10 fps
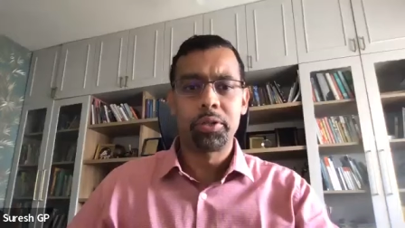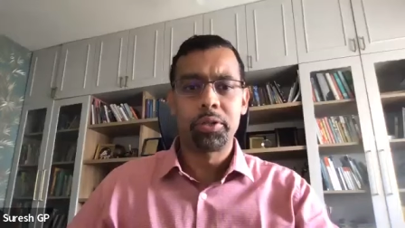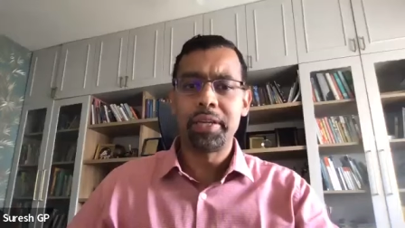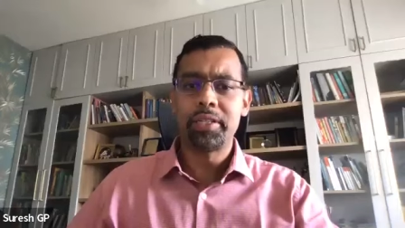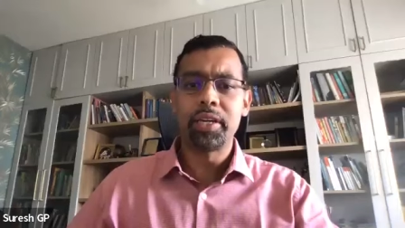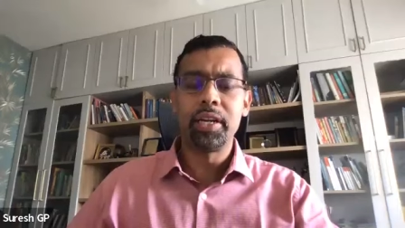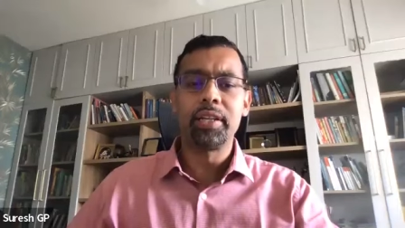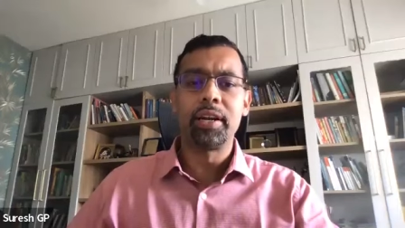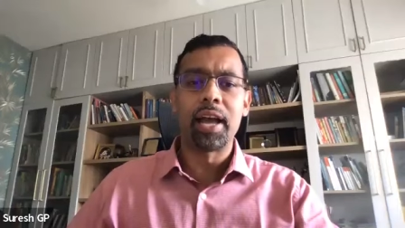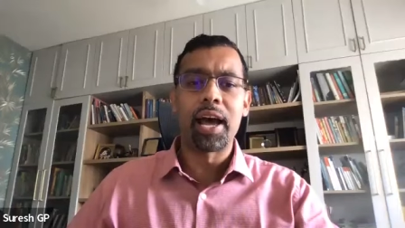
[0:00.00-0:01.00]
it's basically the
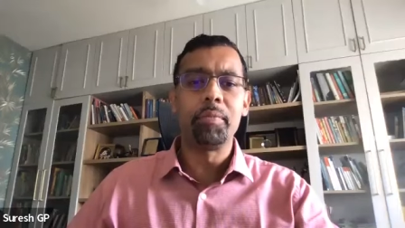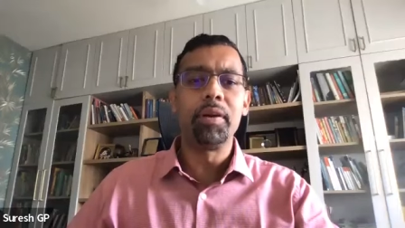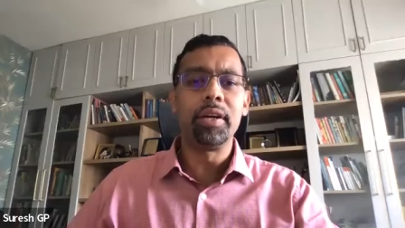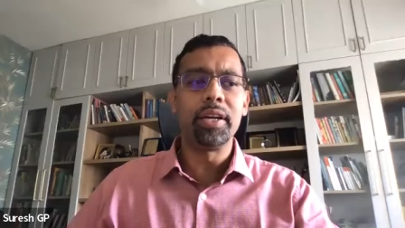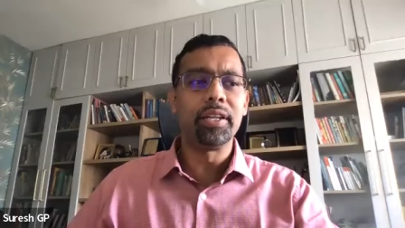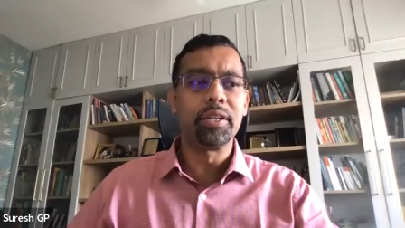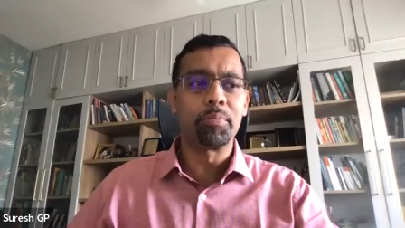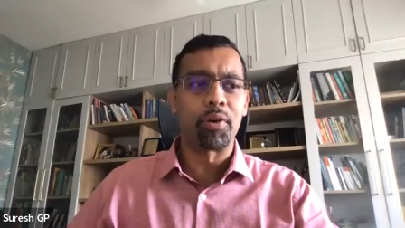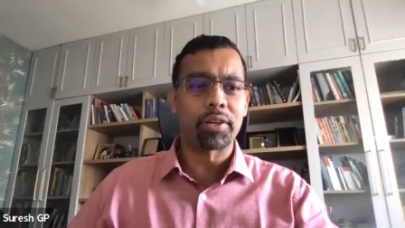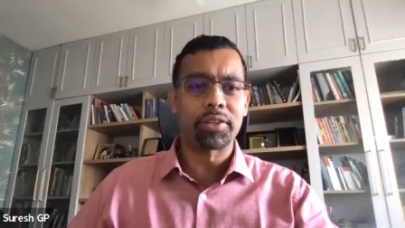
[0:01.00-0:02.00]
reliability in the
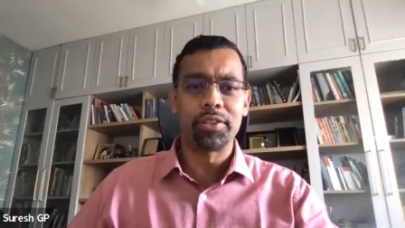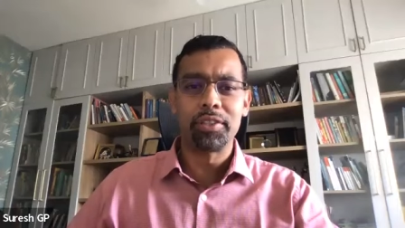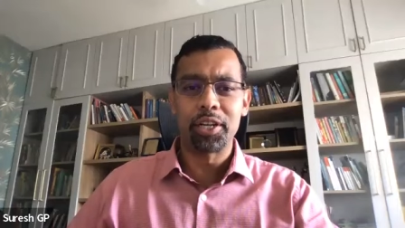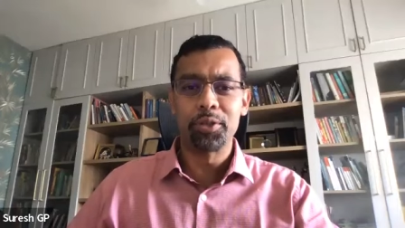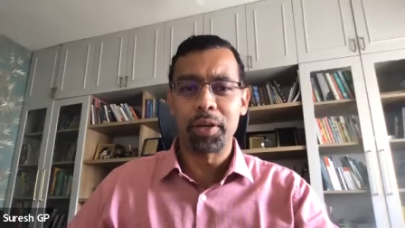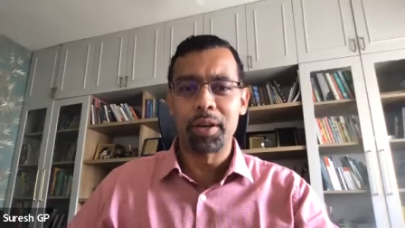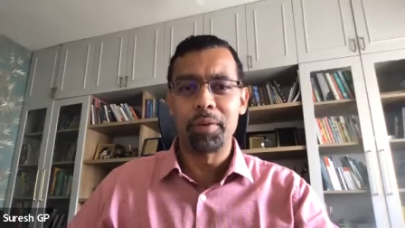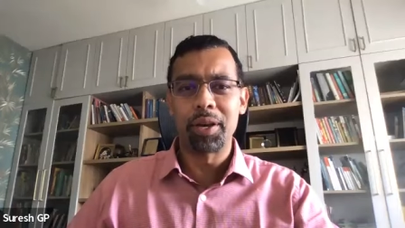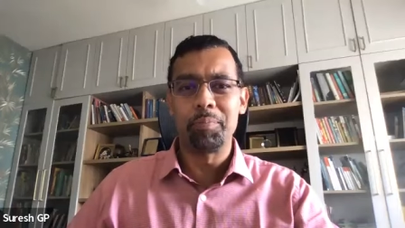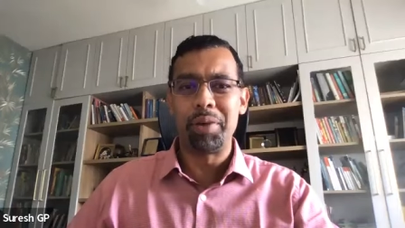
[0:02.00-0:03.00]
production that is
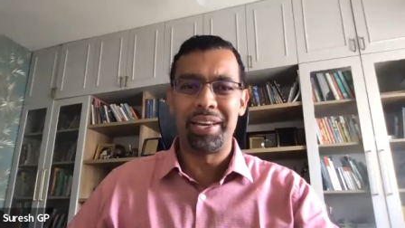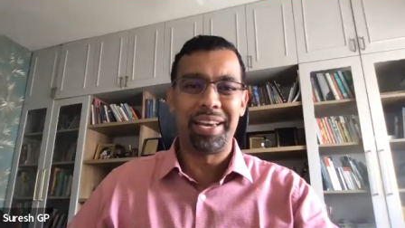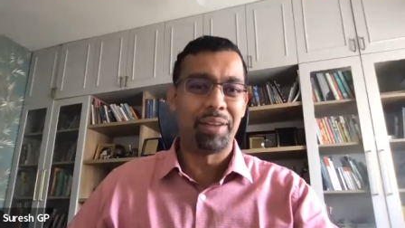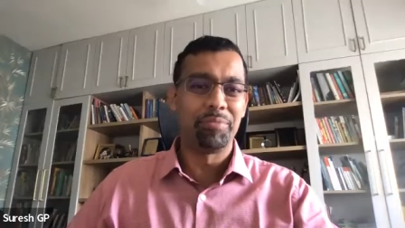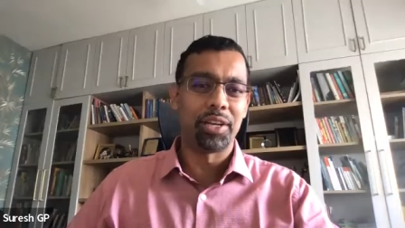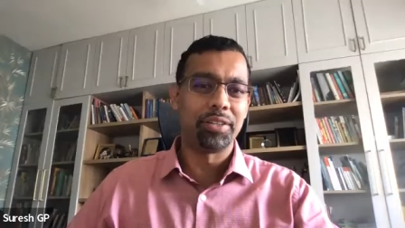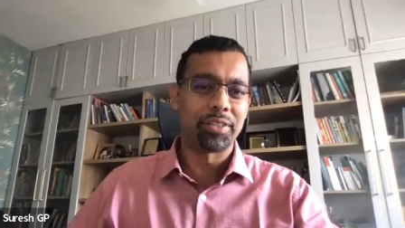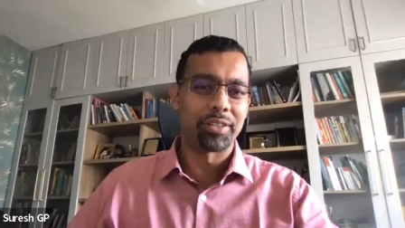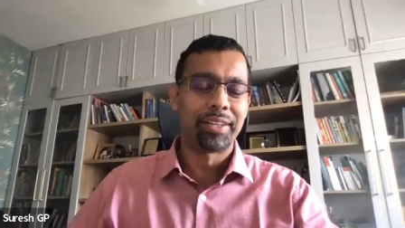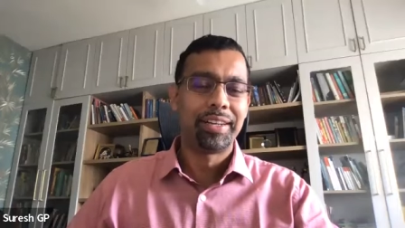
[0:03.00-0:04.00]
becoming a big game
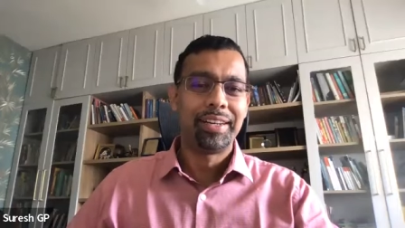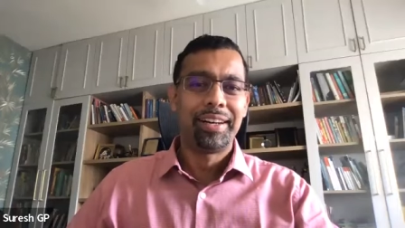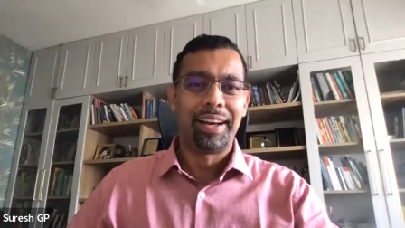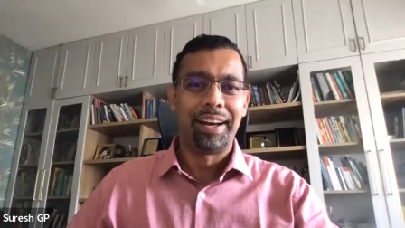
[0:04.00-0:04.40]
changer. Uh,